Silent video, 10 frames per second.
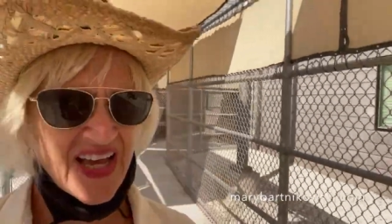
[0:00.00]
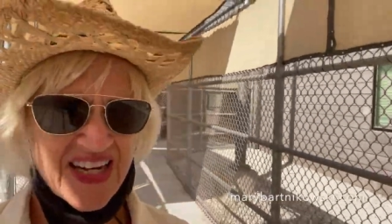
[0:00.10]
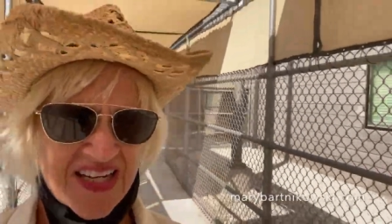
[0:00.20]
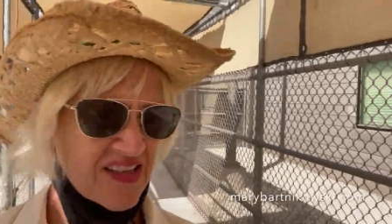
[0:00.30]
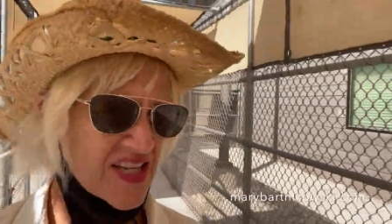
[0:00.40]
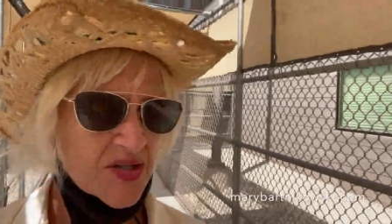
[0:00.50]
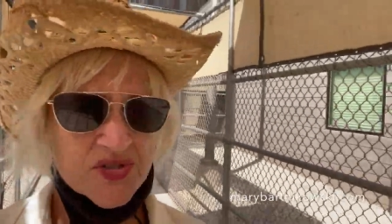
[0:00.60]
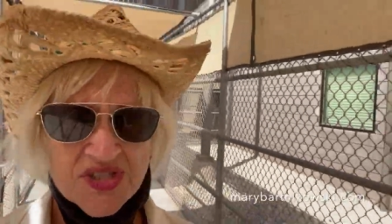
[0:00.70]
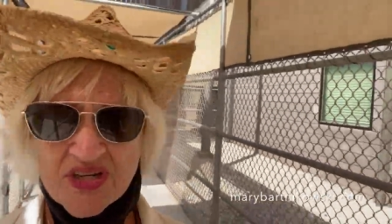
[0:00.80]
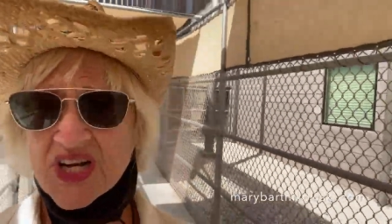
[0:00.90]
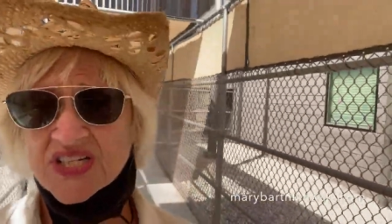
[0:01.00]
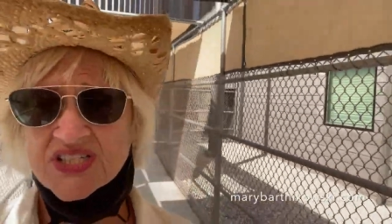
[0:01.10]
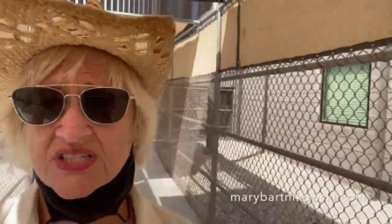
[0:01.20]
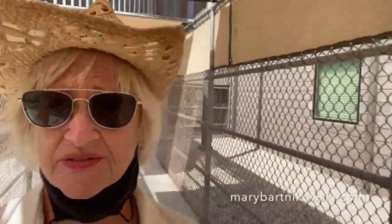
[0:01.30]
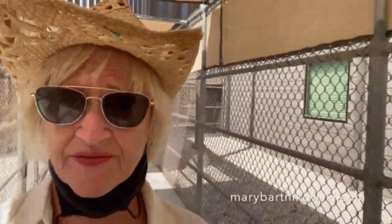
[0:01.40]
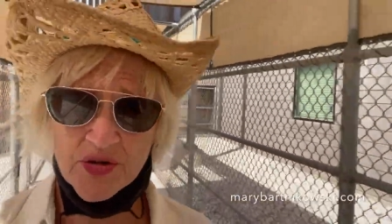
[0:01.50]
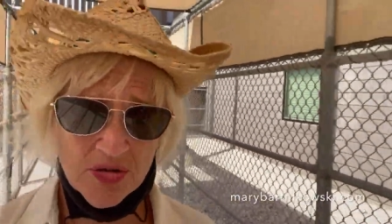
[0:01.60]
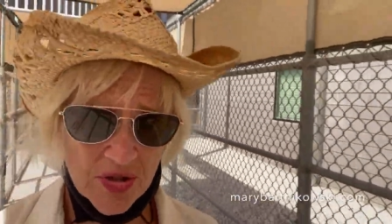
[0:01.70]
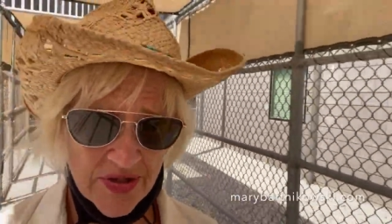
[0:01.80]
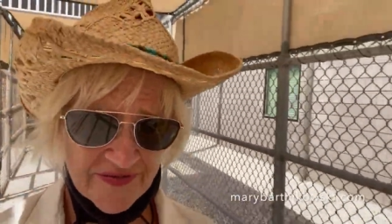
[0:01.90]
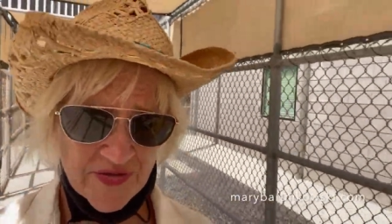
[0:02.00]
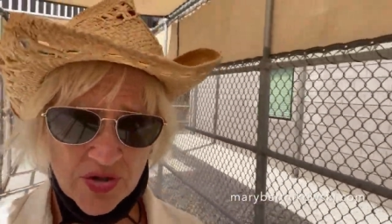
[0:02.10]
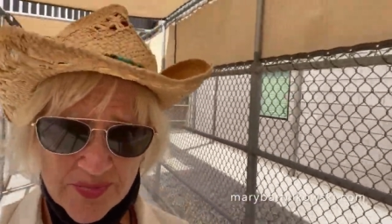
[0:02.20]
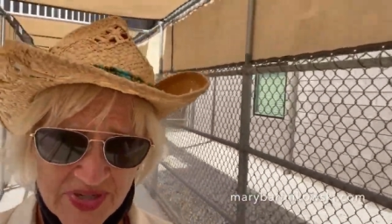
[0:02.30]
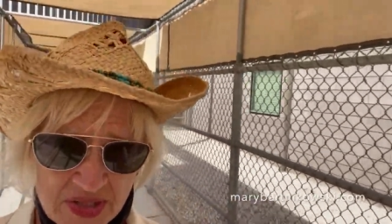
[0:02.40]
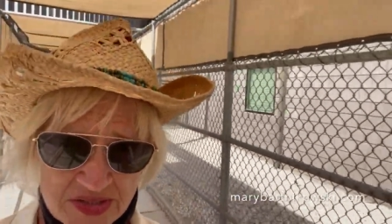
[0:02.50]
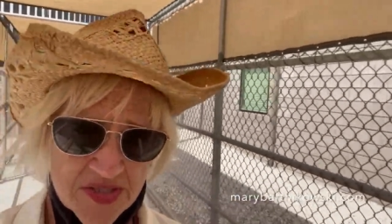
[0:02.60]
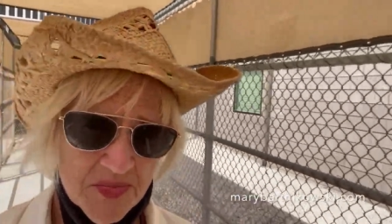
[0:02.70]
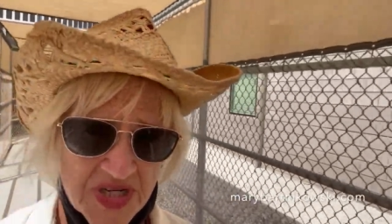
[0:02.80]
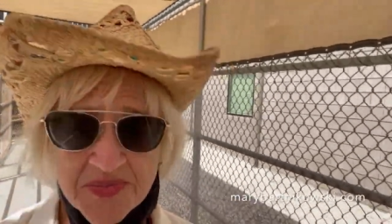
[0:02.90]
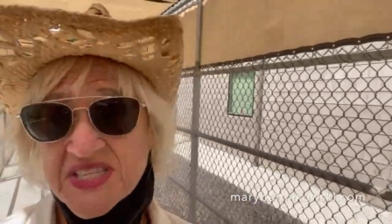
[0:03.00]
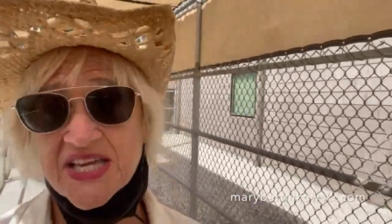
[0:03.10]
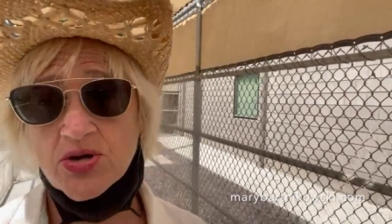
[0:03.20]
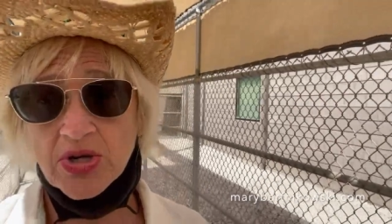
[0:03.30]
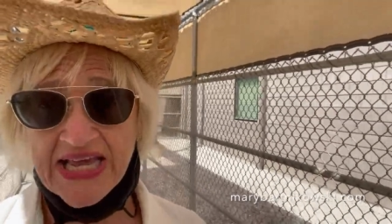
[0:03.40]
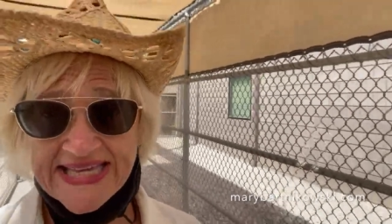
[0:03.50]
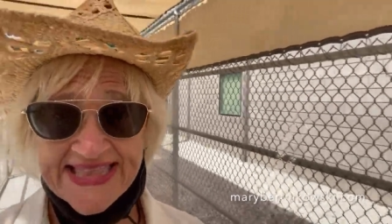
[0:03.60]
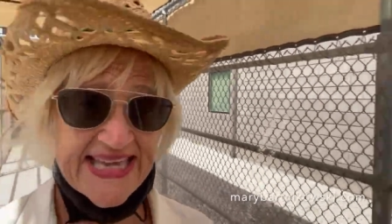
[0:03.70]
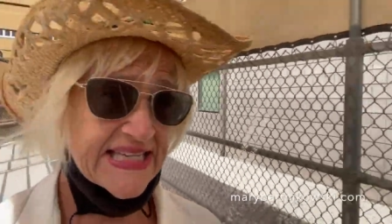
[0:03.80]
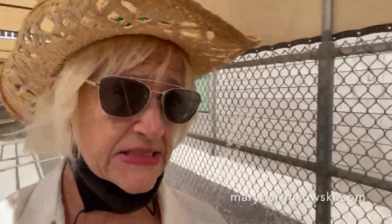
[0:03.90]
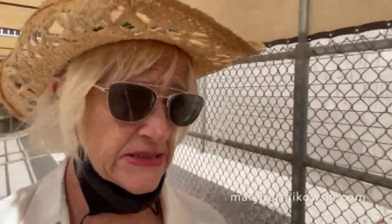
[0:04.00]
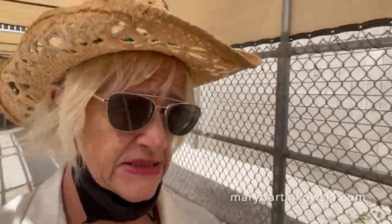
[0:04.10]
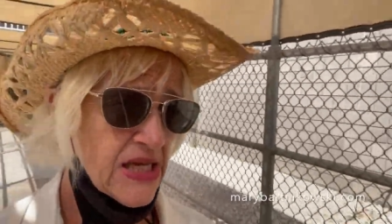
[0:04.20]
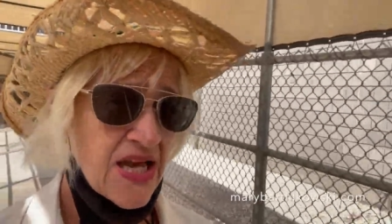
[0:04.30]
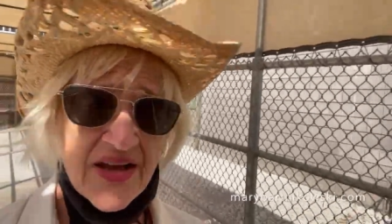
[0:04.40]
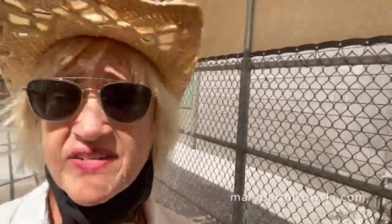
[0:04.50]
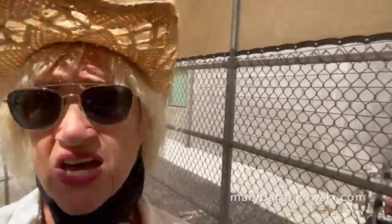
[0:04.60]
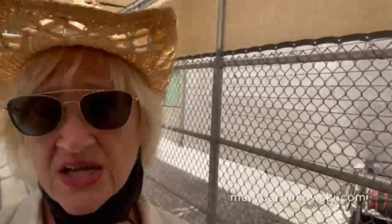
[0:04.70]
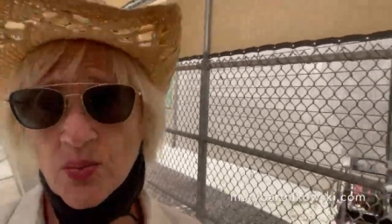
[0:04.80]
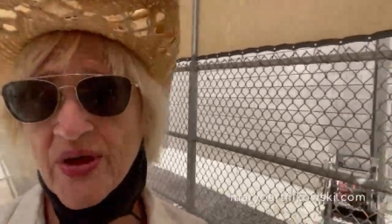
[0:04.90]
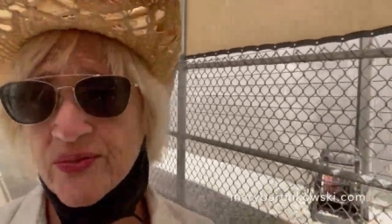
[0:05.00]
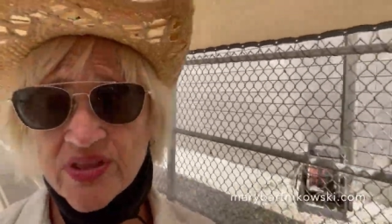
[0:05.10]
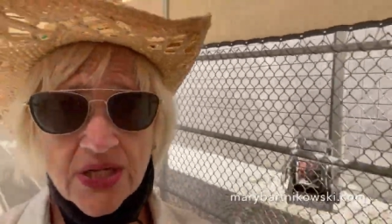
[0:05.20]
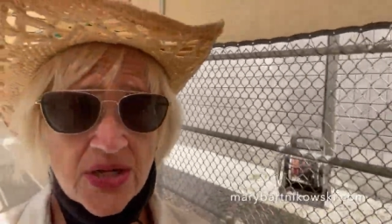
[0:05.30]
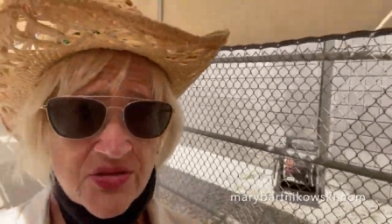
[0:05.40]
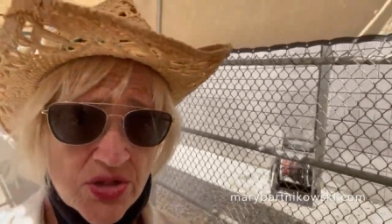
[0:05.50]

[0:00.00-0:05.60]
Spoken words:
I didn't think it was a good idea to photograph her because sometimes they don't like that. I've gotten away with it in other